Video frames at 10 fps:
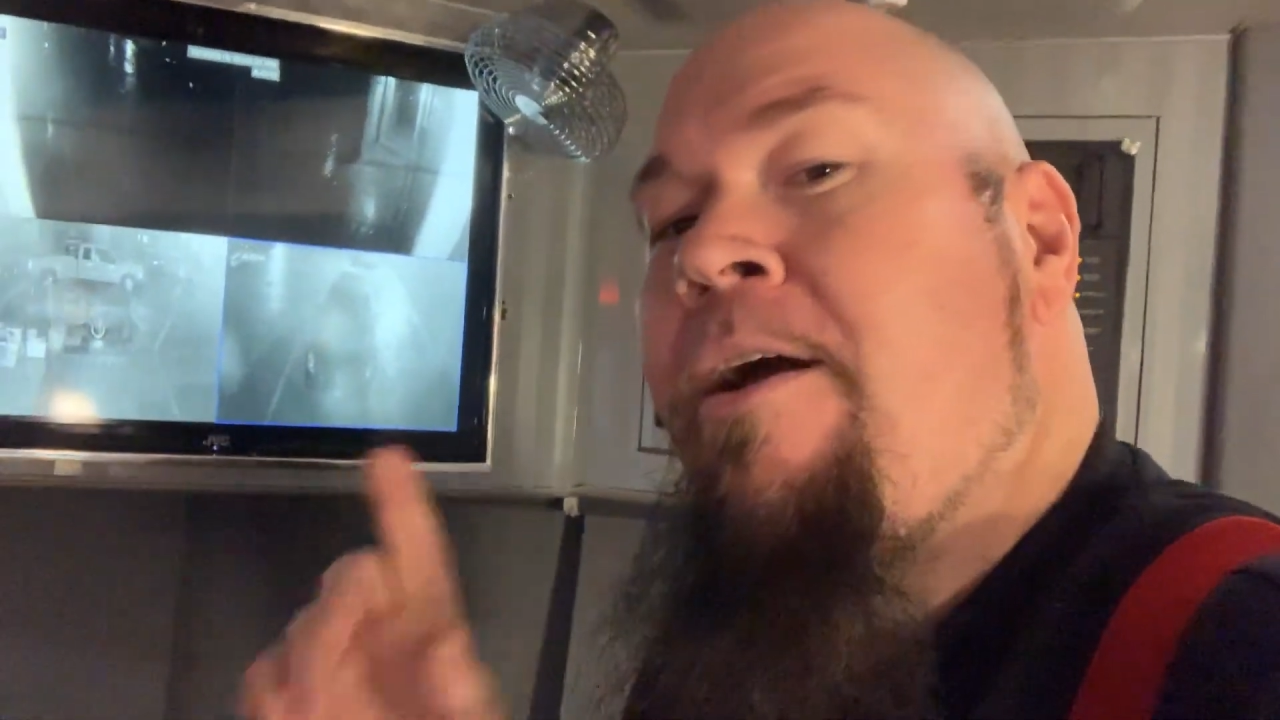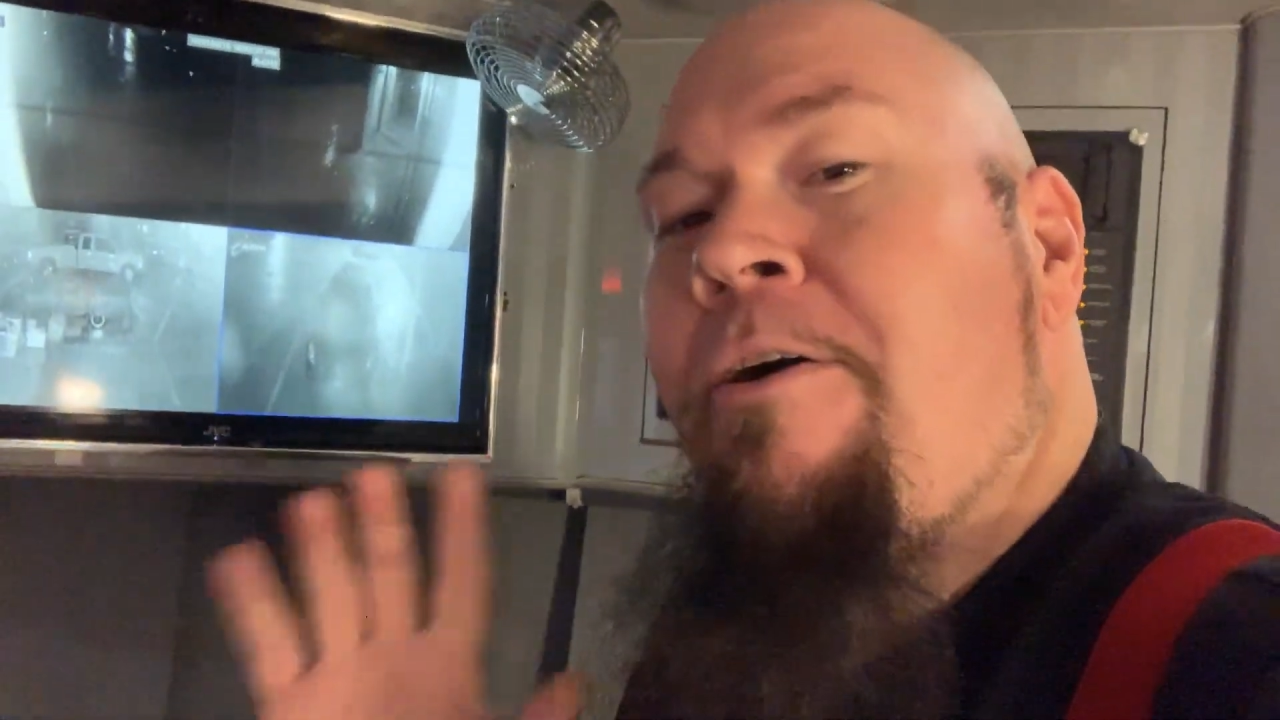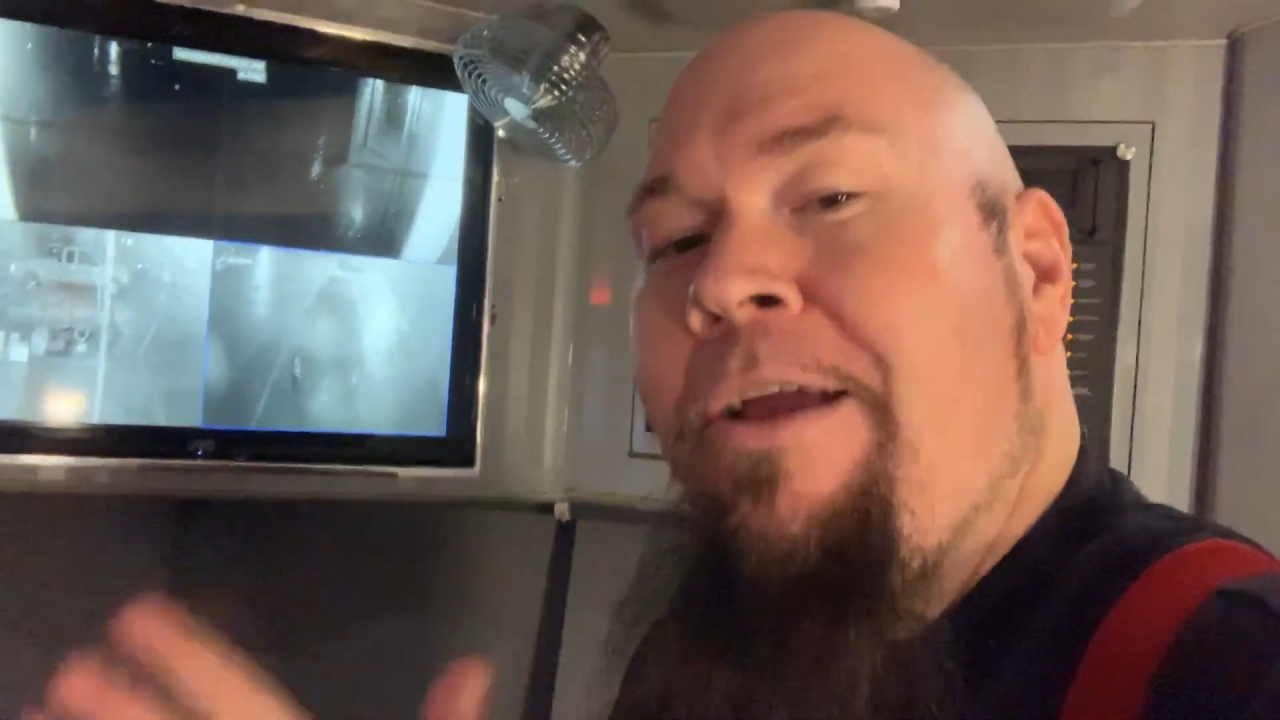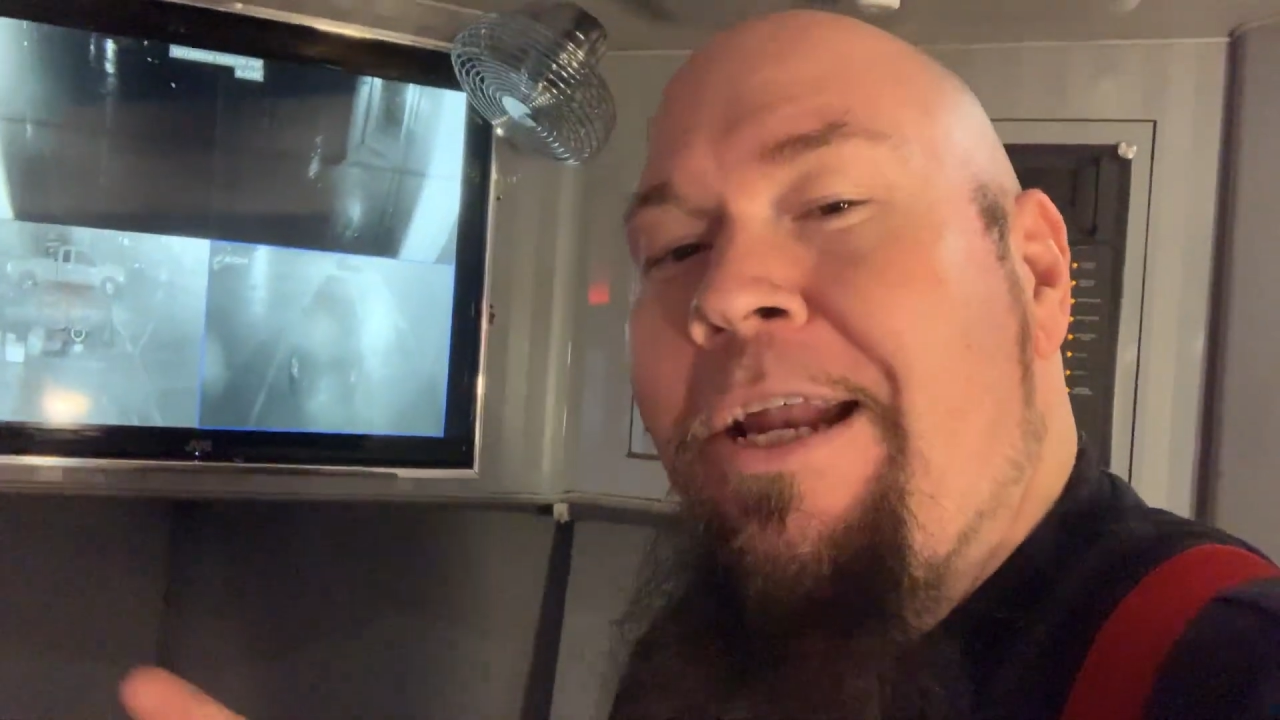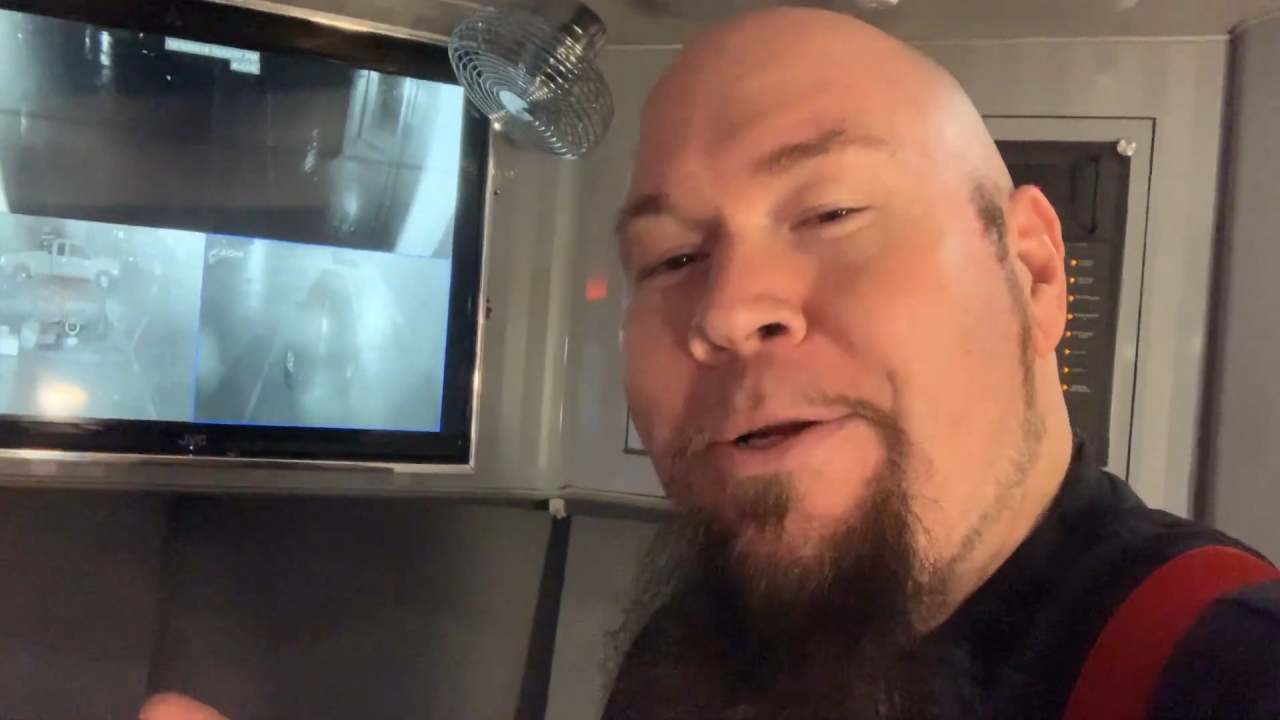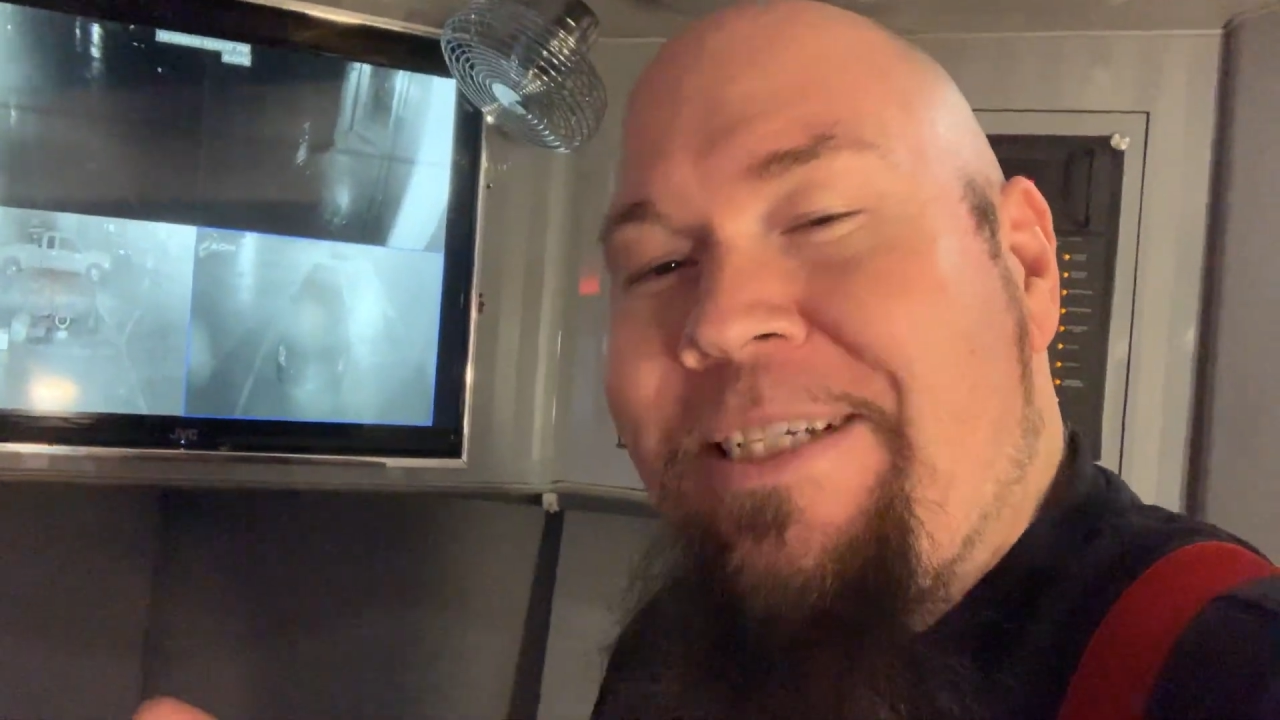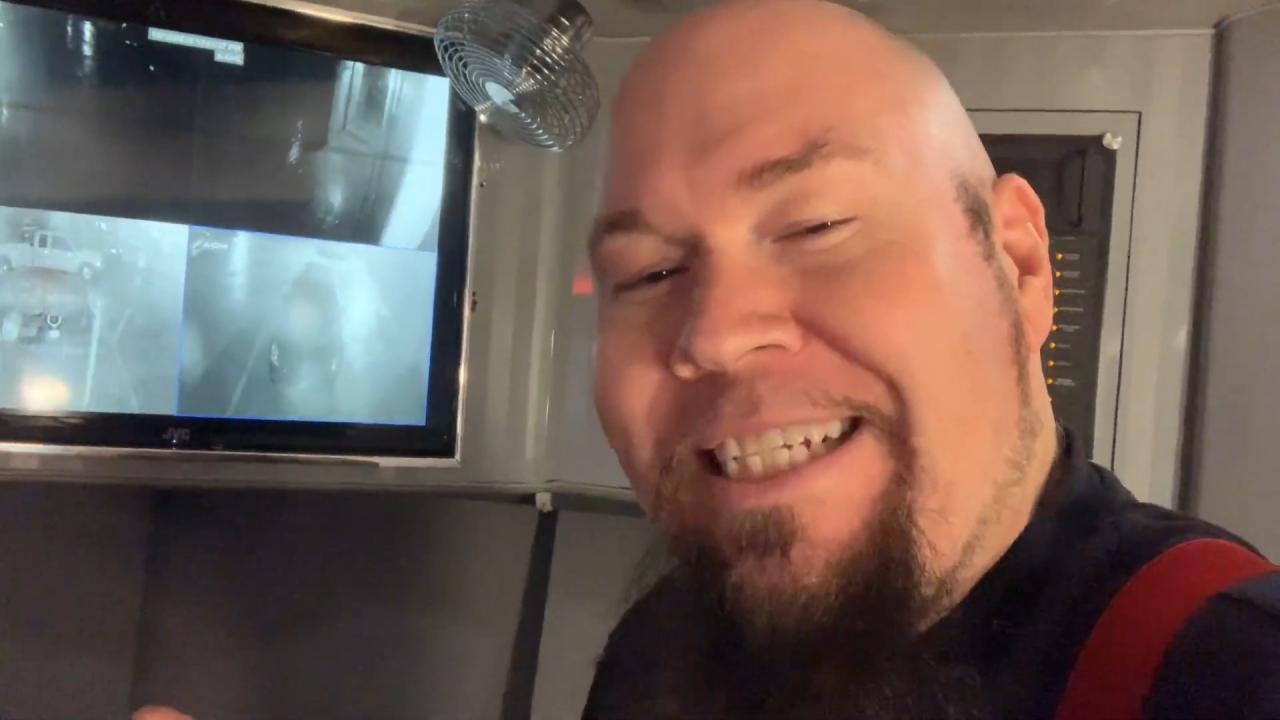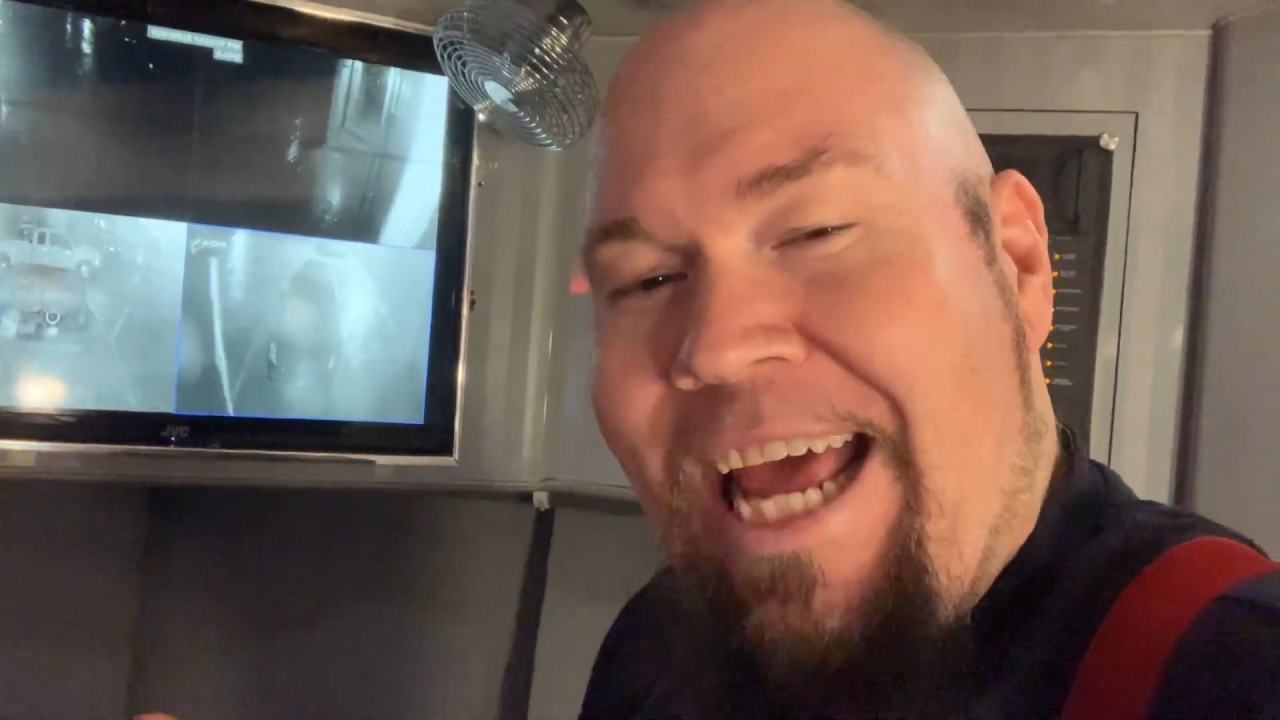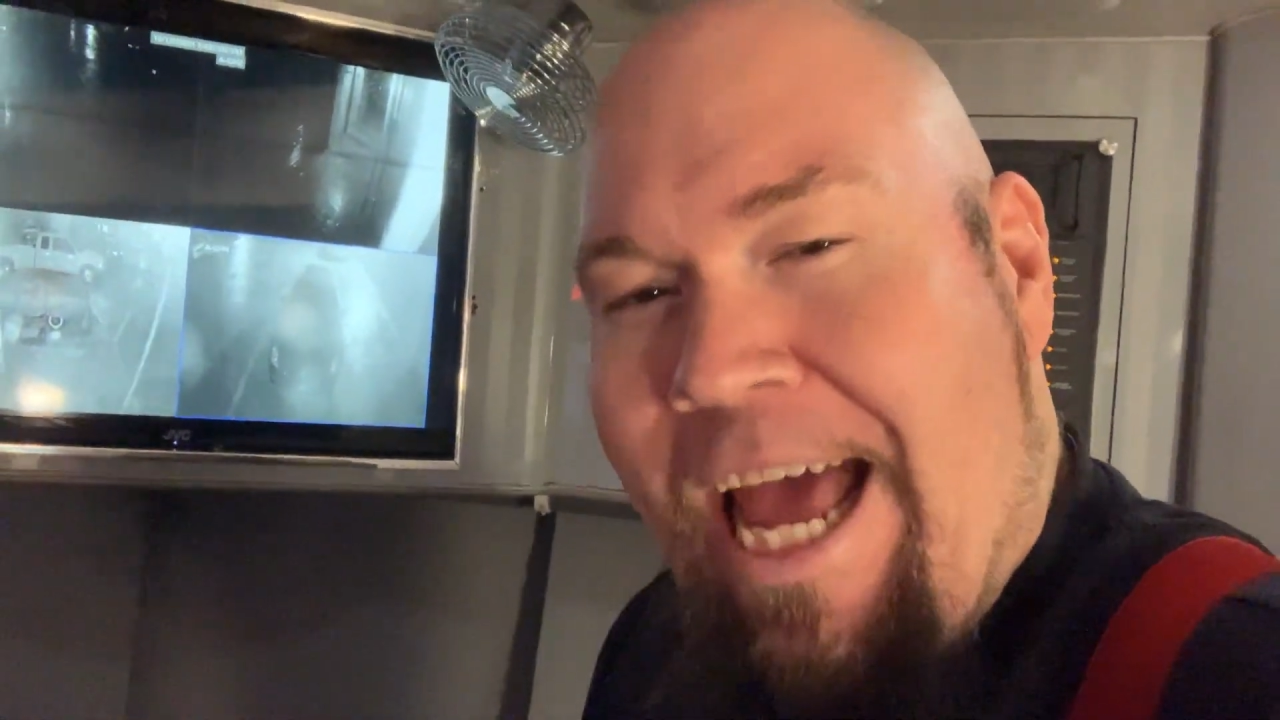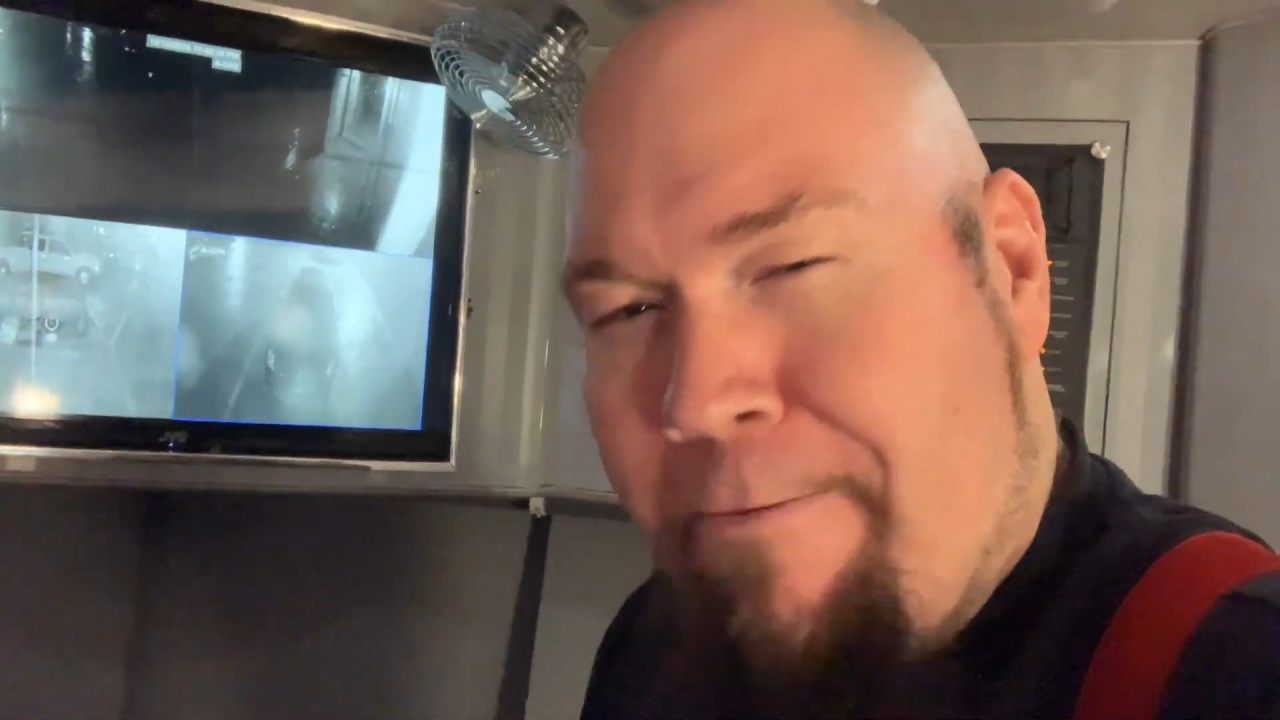All you got to do is
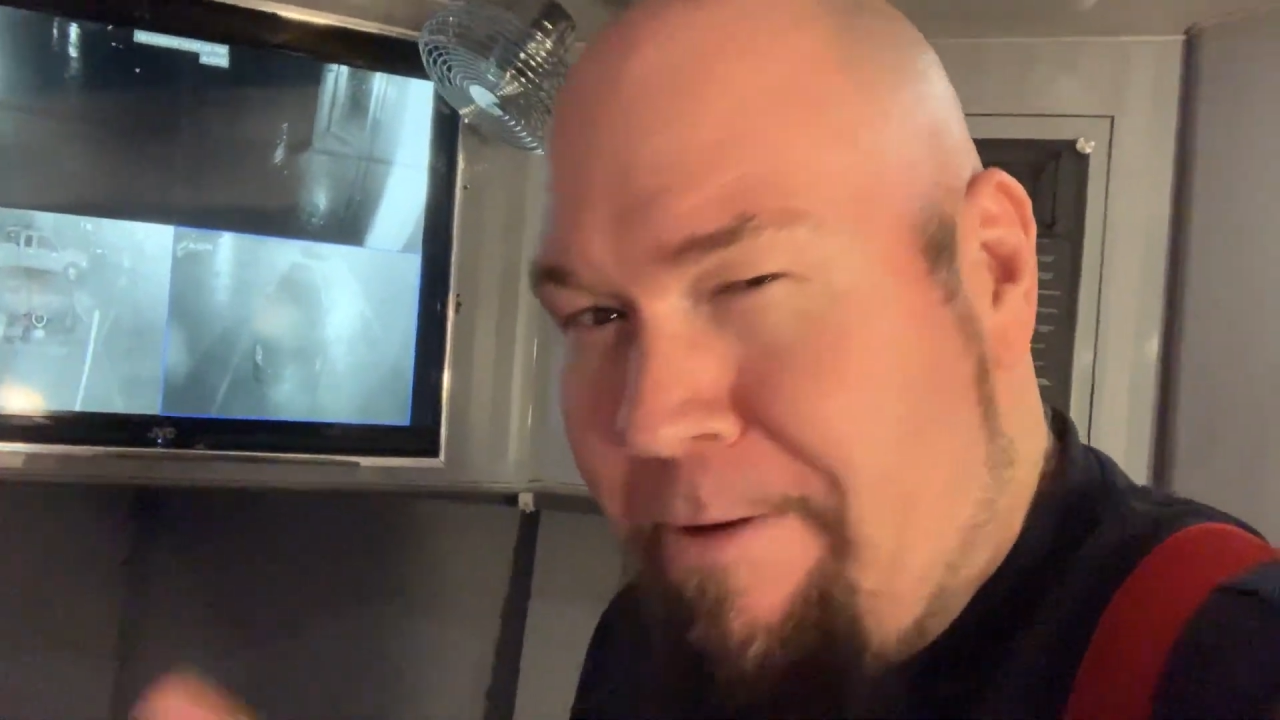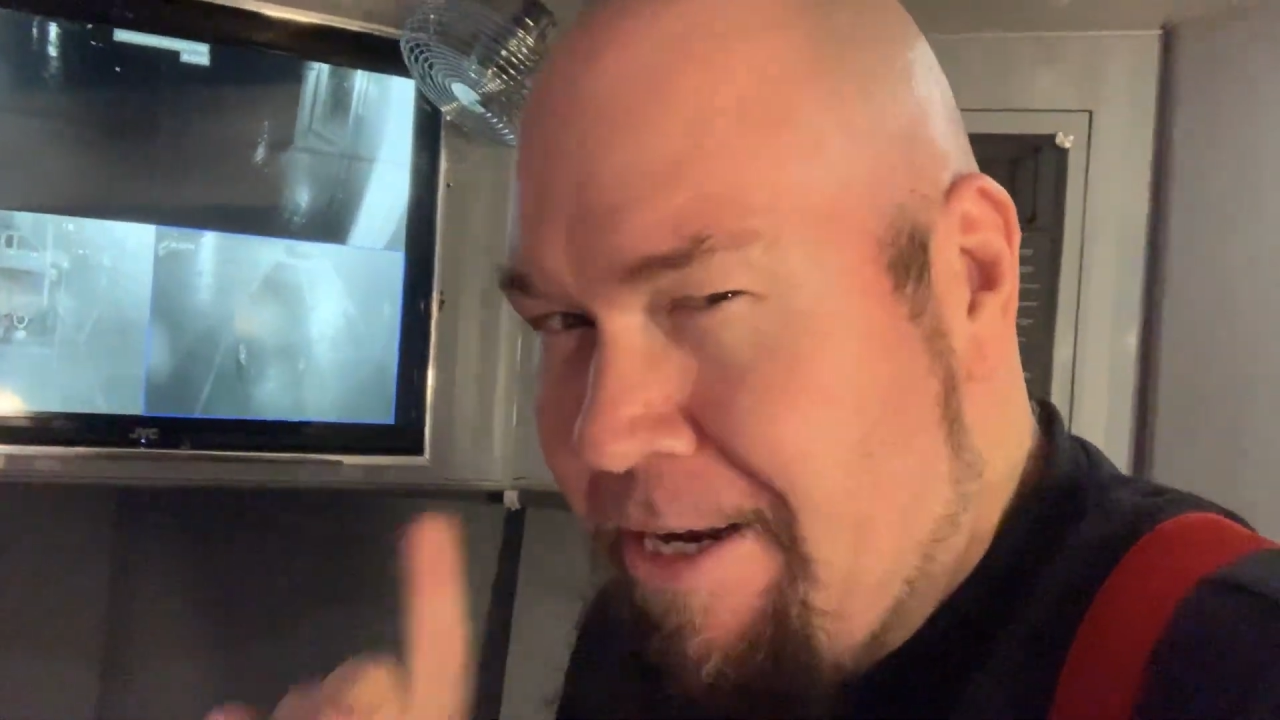tap